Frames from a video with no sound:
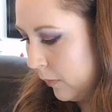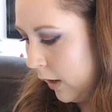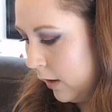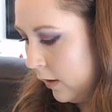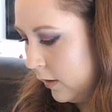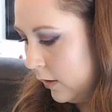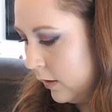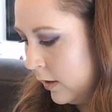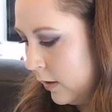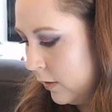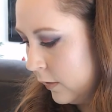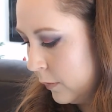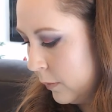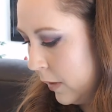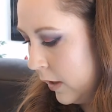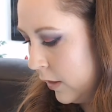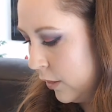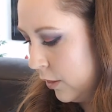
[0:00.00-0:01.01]
here's
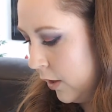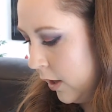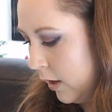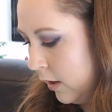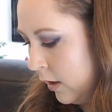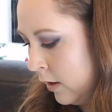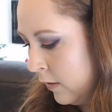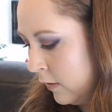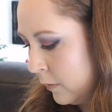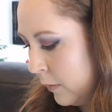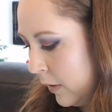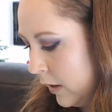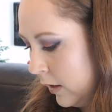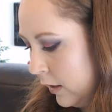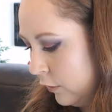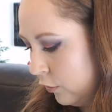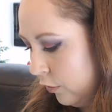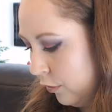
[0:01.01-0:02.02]
my
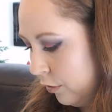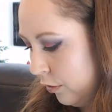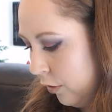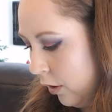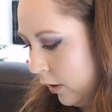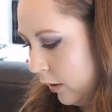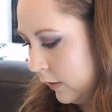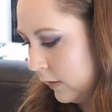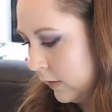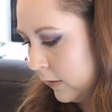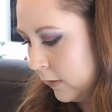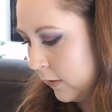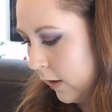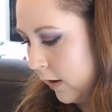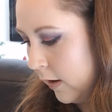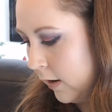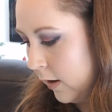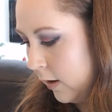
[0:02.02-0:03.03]
initial thoughts.
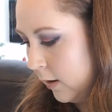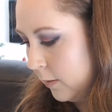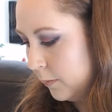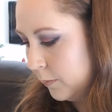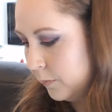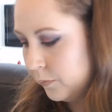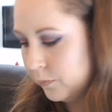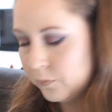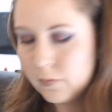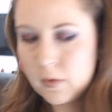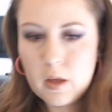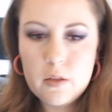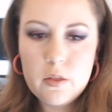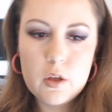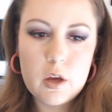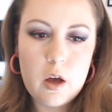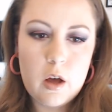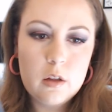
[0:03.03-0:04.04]

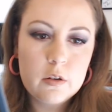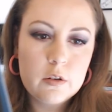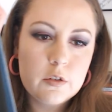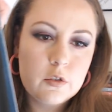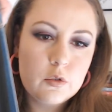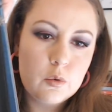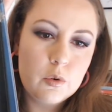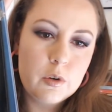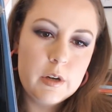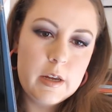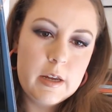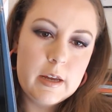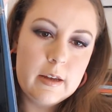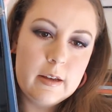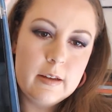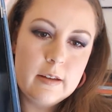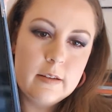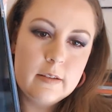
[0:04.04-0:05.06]
The color story
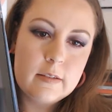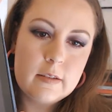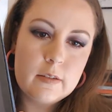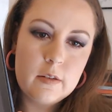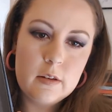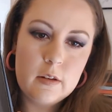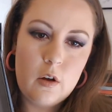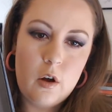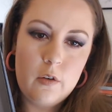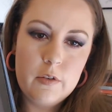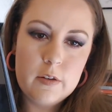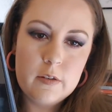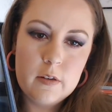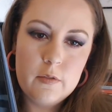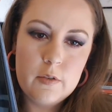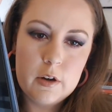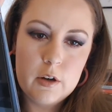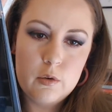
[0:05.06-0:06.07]
is
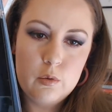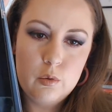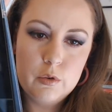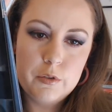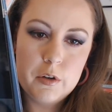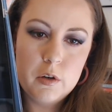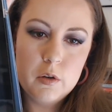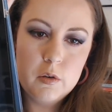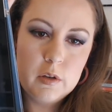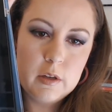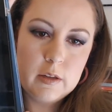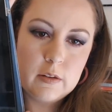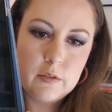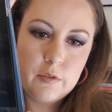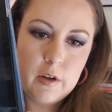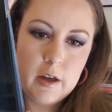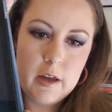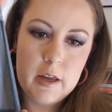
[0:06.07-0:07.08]
obviously very cool toned. It's
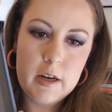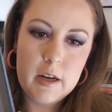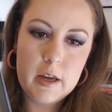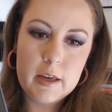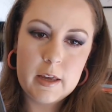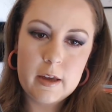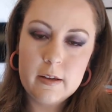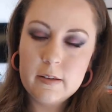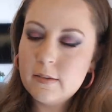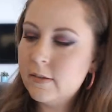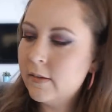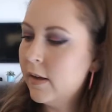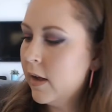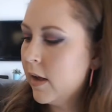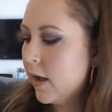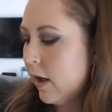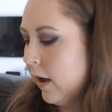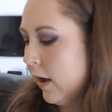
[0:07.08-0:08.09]
fine, I guess.
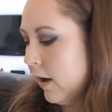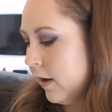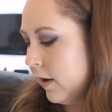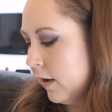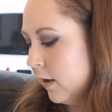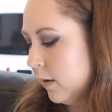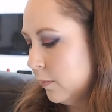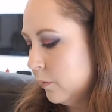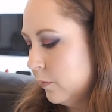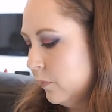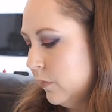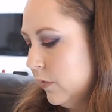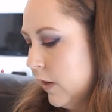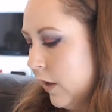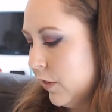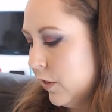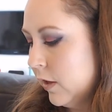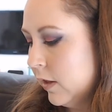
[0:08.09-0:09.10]

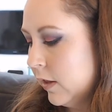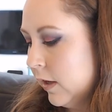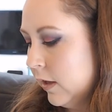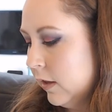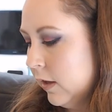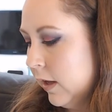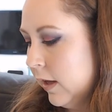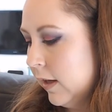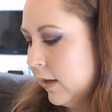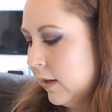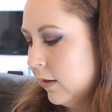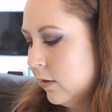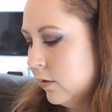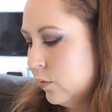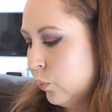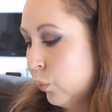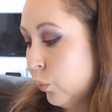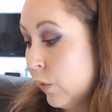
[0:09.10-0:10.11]
Nothing that like
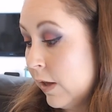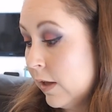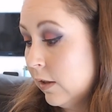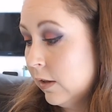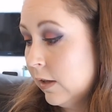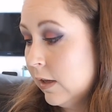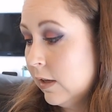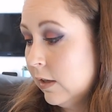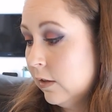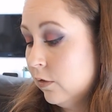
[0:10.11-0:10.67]
really